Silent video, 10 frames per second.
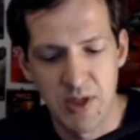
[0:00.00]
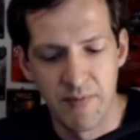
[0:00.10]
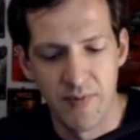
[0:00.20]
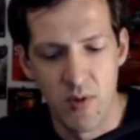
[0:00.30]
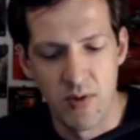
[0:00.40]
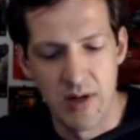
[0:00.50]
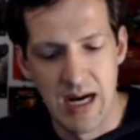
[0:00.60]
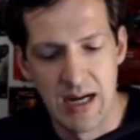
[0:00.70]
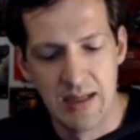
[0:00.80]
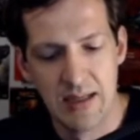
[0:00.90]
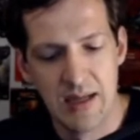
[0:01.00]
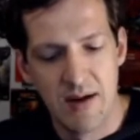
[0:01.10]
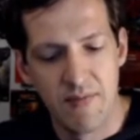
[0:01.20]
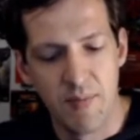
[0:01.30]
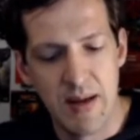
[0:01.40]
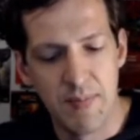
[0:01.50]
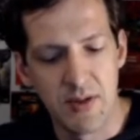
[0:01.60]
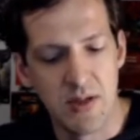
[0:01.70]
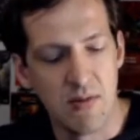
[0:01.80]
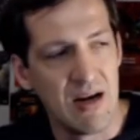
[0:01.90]
for, uh, for people
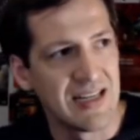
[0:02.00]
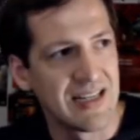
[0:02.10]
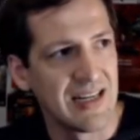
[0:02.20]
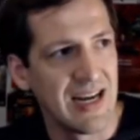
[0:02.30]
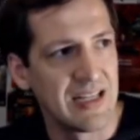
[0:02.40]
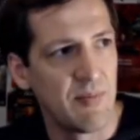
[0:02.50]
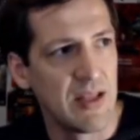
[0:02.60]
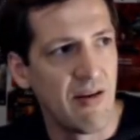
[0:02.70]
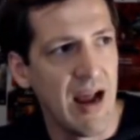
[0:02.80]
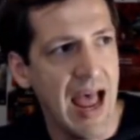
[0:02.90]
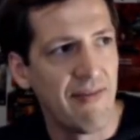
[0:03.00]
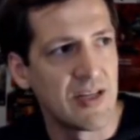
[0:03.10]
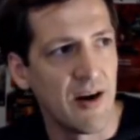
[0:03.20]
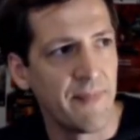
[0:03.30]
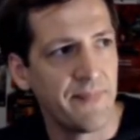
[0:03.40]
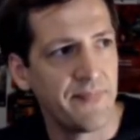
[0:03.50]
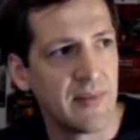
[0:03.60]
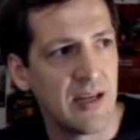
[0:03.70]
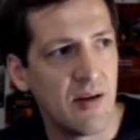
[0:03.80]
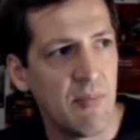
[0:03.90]
to uh, select to be their uh, avatar.
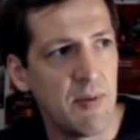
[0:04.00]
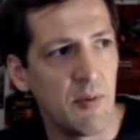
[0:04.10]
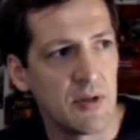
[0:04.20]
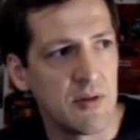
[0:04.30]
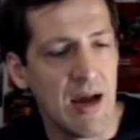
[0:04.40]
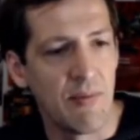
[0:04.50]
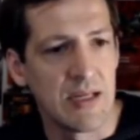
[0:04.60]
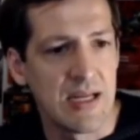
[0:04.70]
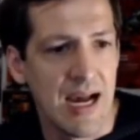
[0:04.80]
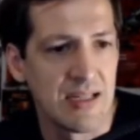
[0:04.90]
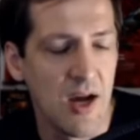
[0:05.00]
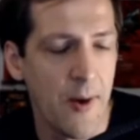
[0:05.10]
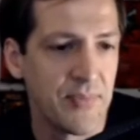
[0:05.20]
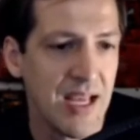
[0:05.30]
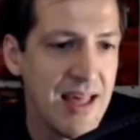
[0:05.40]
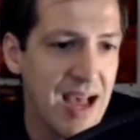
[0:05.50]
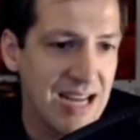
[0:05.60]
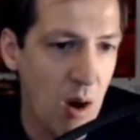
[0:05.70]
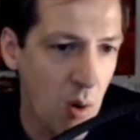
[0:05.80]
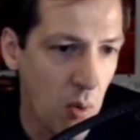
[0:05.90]
Maybe we'll do that with this guy. So, that's
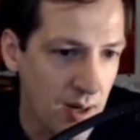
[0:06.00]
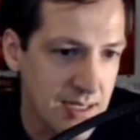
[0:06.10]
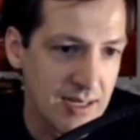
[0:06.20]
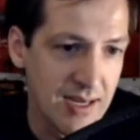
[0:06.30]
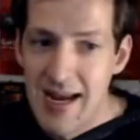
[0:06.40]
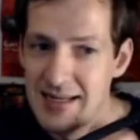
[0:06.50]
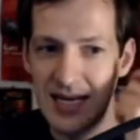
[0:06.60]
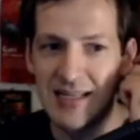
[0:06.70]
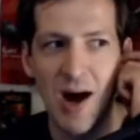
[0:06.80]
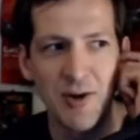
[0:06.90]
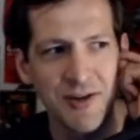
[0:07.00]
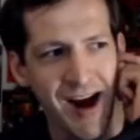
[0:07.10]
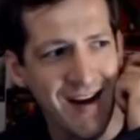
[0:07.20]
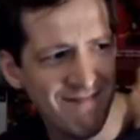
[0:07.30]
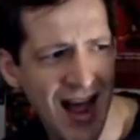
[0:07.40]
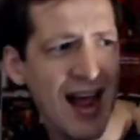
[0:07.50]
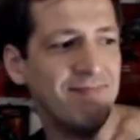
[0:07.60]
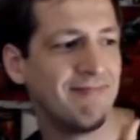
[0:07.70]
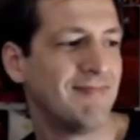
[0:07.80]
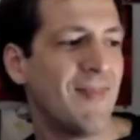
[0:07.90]
how it works. He says, sounds great. Hey,
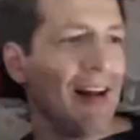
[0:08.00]
right?